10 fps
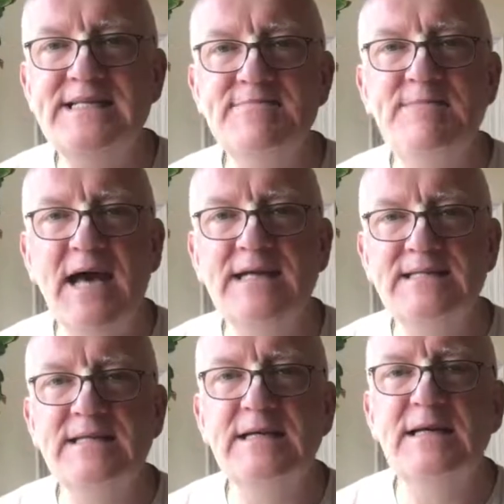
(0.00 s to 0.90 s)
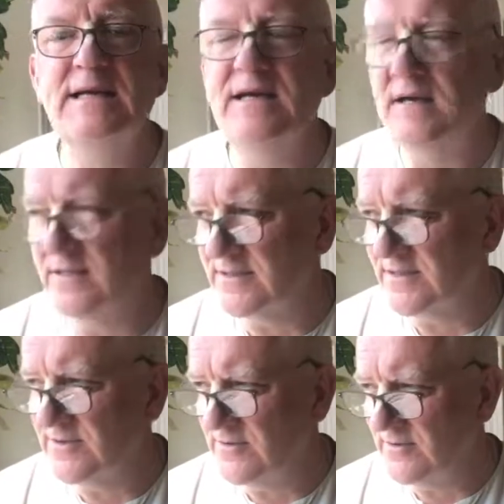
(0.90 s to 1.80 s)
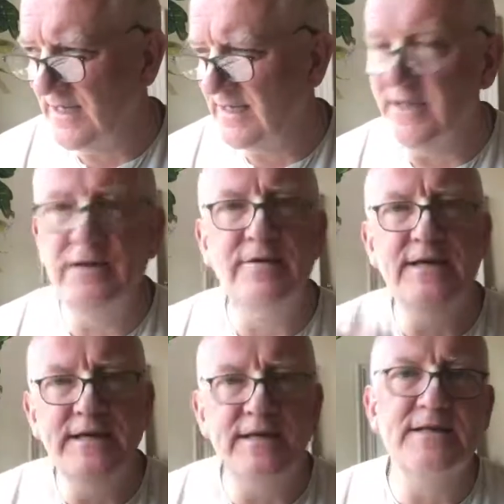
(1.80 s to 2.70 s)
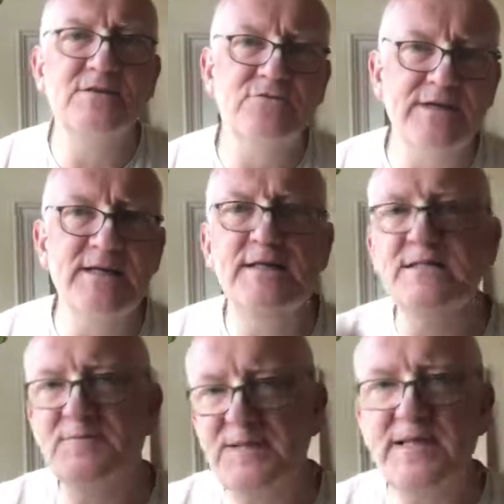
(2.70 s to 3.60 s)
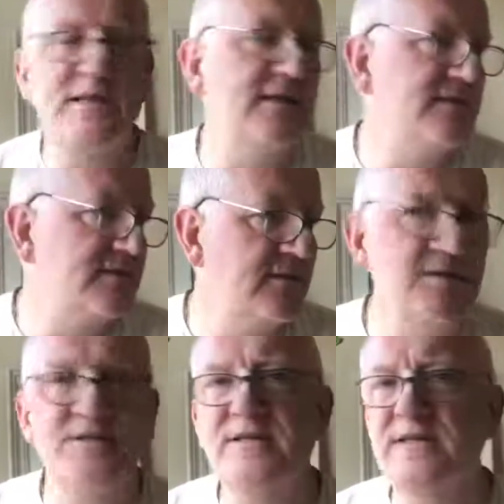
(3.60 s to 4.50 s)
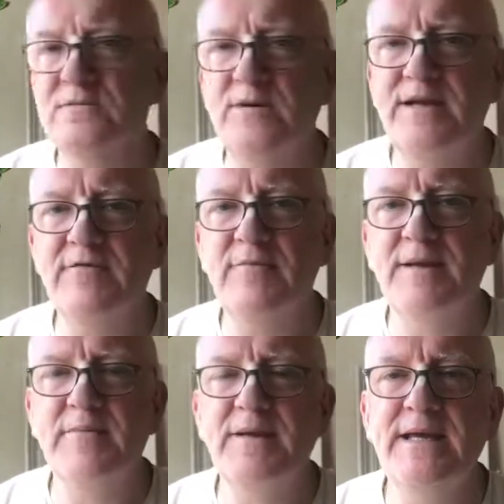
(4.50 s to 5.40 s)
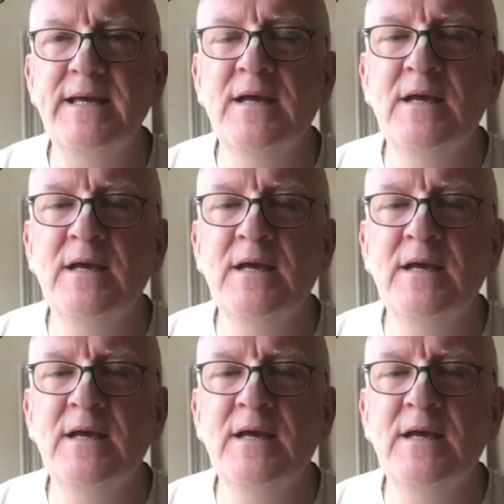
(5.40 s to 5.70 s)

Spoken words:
demanding us to eat this, drink this, speak this, touch this, whatever it may be.